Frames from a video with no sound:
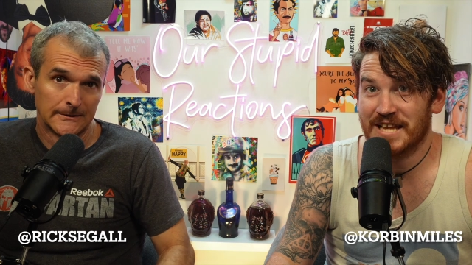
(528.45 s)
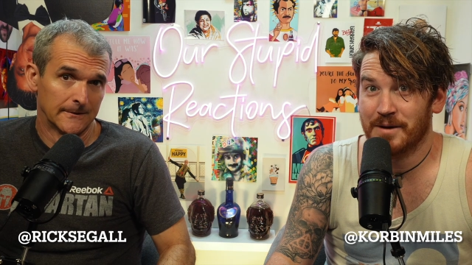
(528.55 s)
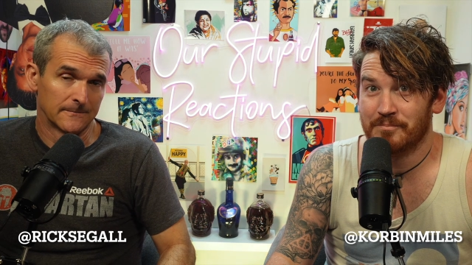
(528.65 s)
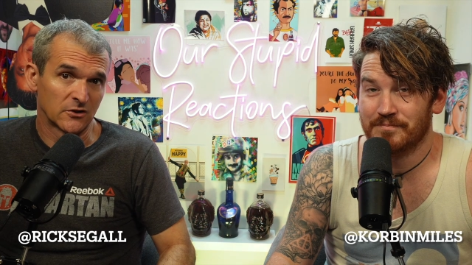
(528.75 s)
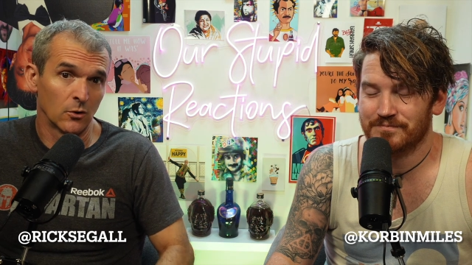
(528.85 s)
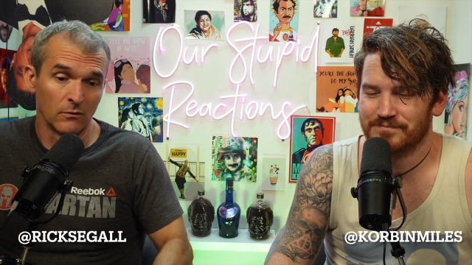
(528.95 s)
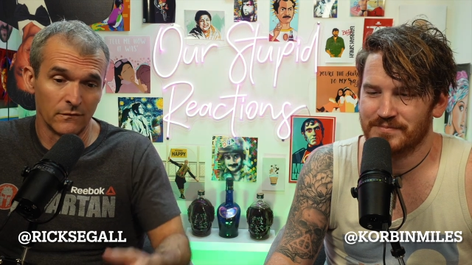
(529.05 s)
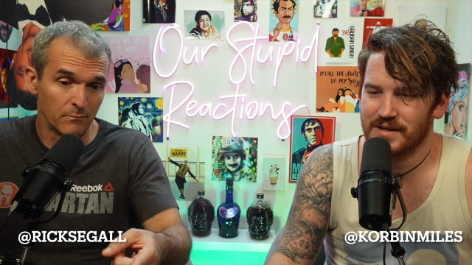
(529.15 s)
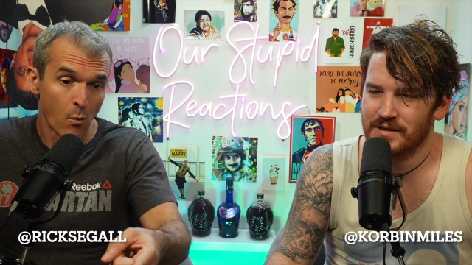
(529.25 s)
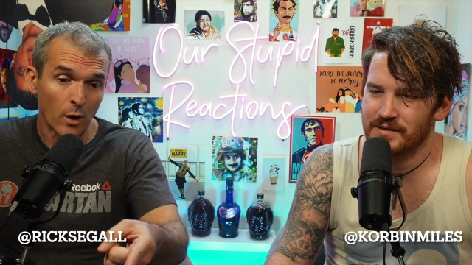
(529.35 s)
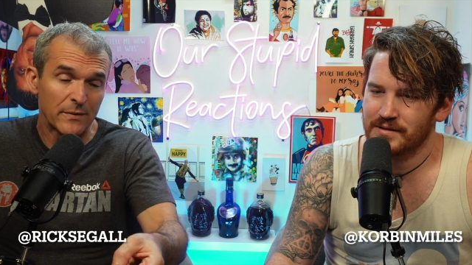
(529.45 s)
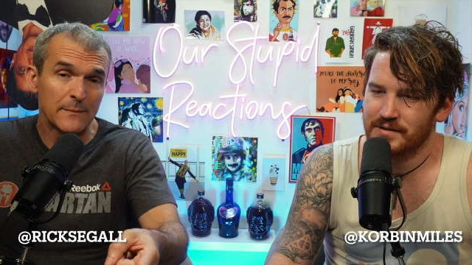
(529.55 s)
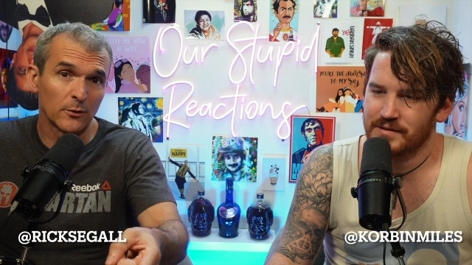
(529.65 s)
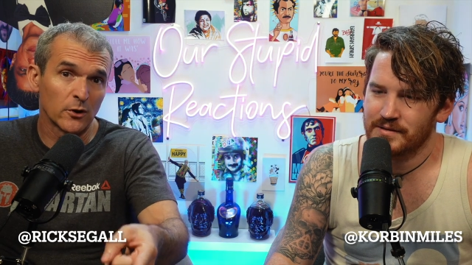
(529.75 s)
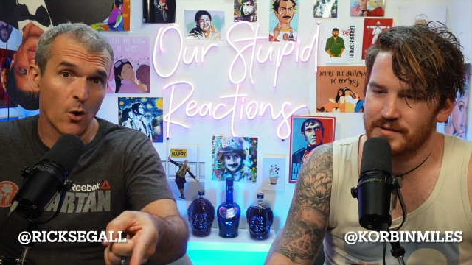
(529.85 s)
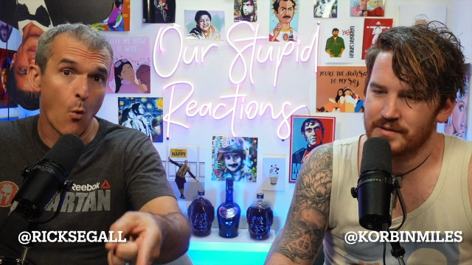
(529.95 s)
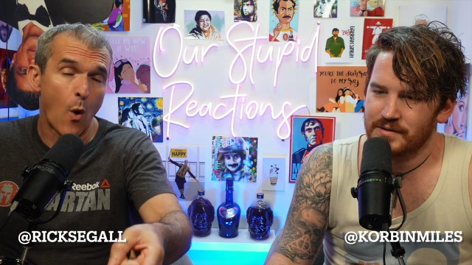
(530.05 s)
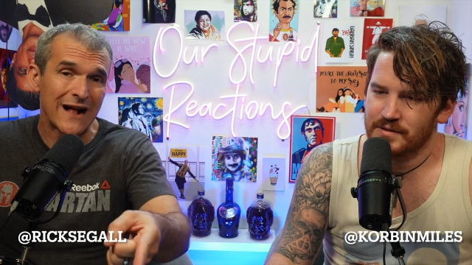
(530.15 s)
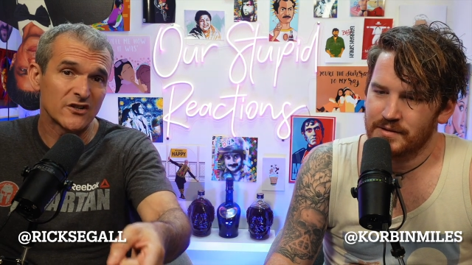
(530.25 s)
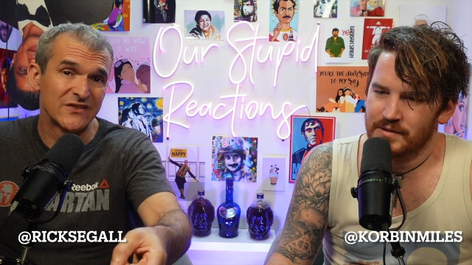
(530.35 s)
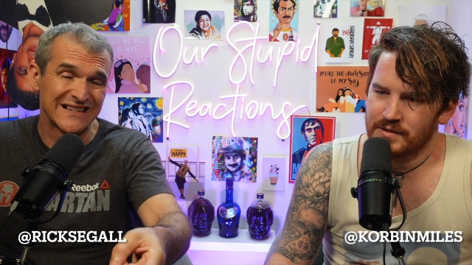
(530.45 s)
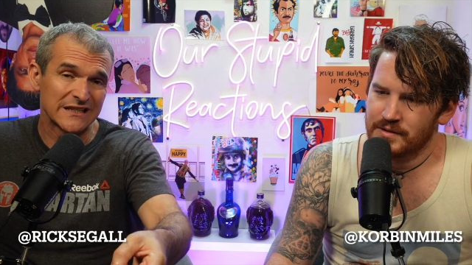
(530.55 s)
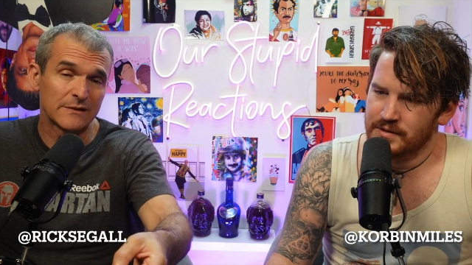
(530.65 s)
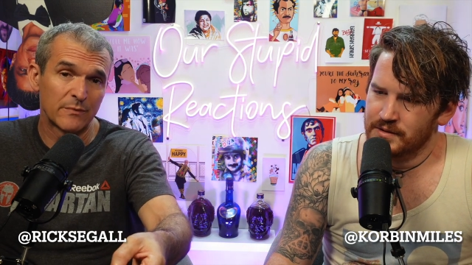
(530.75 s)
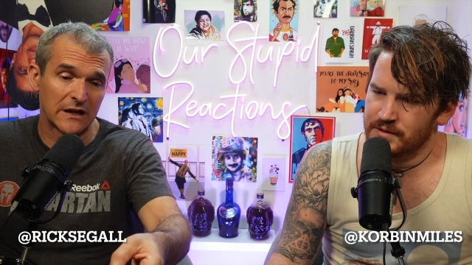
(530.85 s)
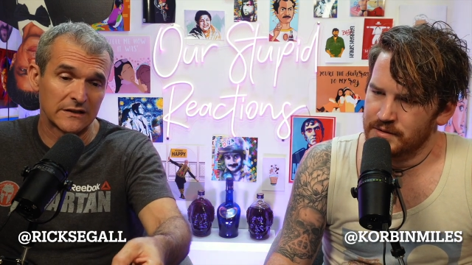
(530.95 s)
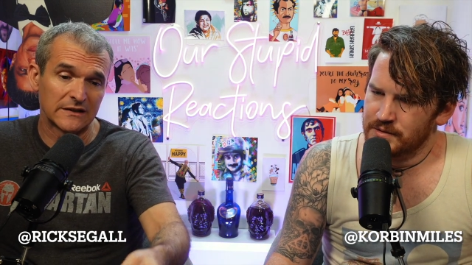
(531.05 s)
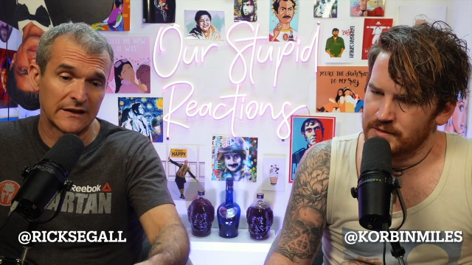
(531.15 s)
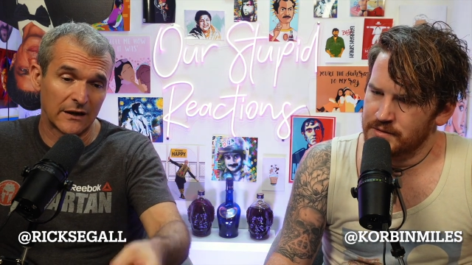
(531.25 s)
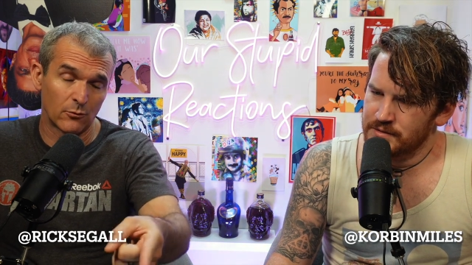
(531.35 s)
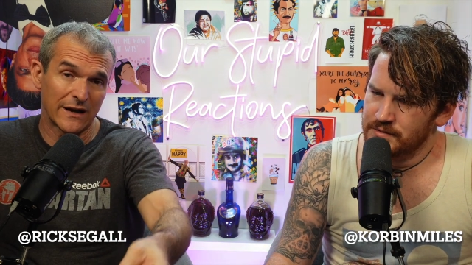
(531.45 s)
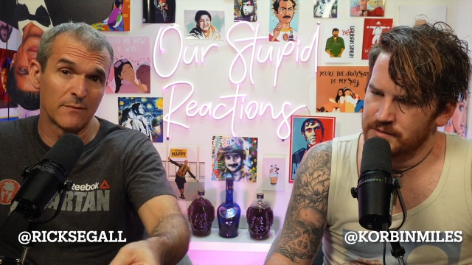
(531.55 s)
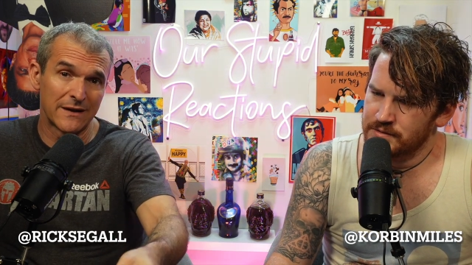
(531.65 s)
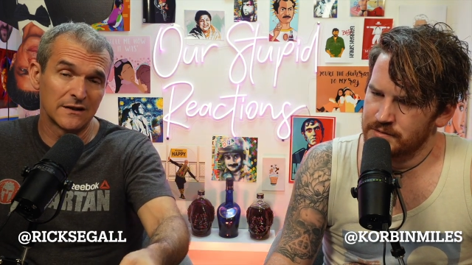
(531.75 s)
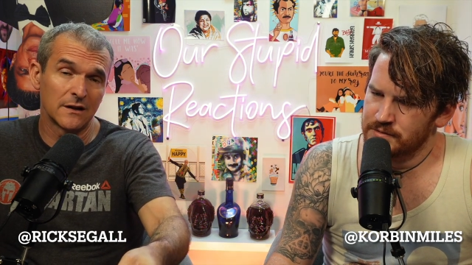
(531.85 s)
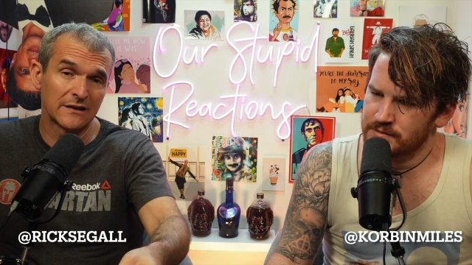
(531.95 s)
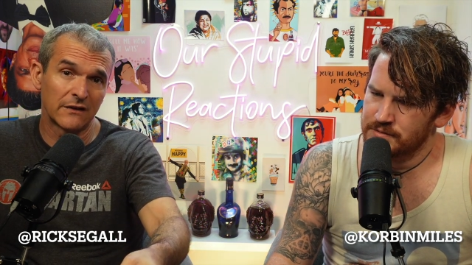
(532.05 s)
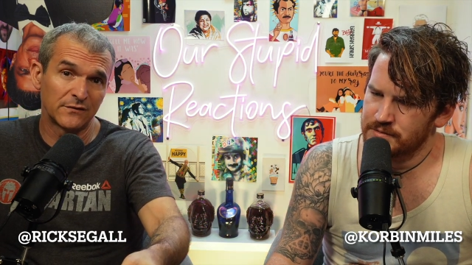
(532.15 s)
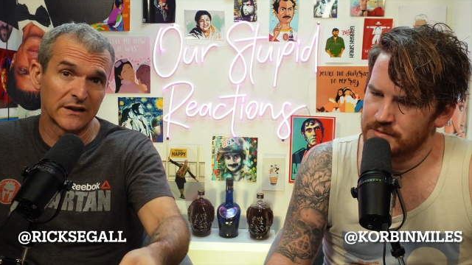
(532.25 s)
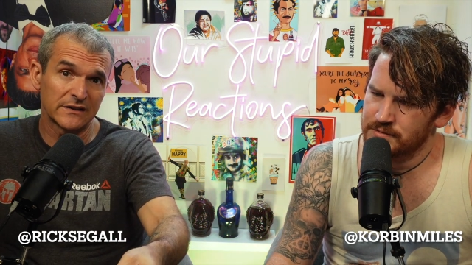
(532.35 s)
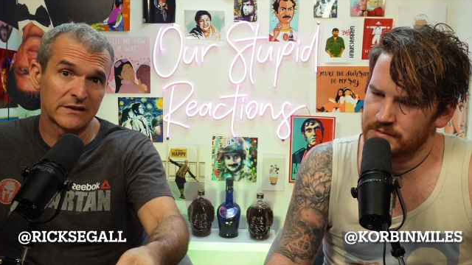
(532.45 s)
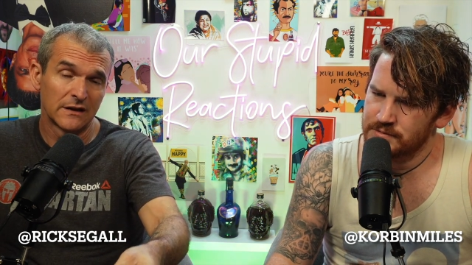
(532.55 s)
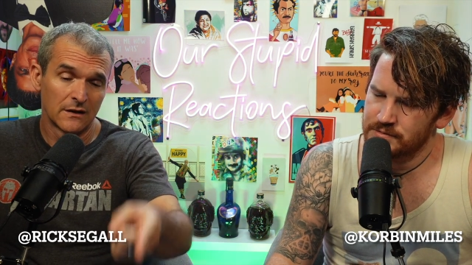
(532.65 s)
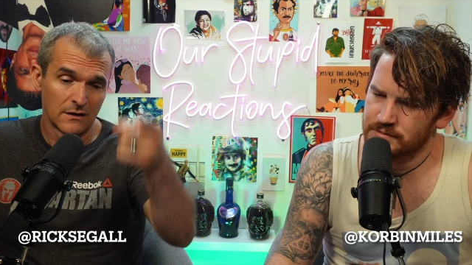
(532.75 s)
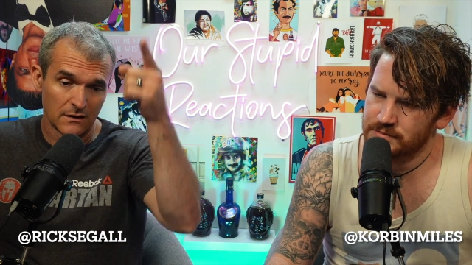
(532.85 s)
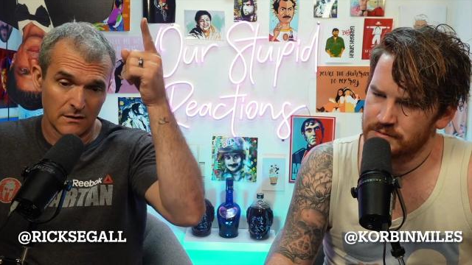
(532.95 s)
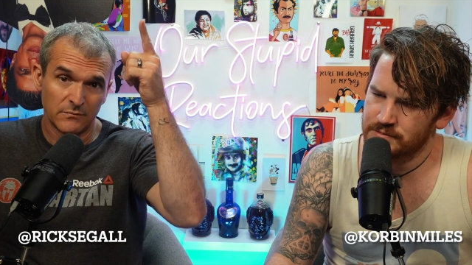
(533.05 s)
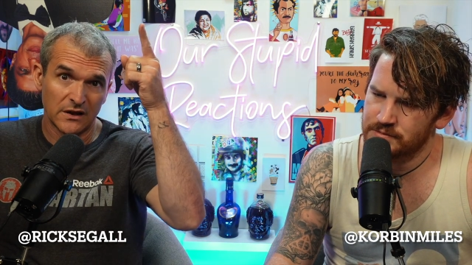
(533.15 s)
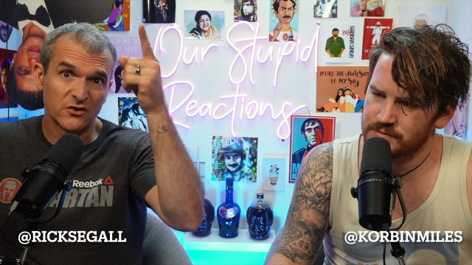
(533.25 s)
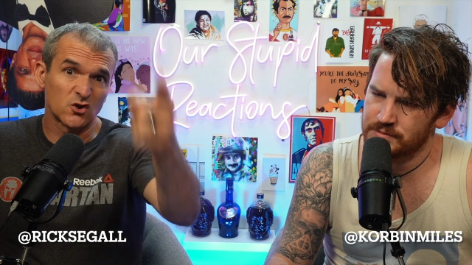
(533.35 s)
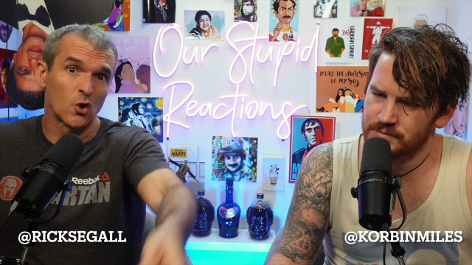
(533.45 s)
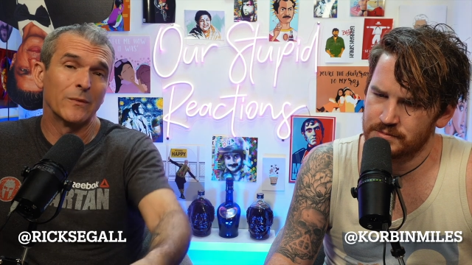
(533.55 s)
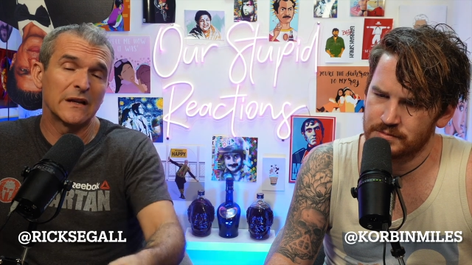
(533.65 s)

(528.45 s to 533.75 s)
Speaker 1: Yep. So more people are going to watch this because it's going to get recommended on Netflix. Because so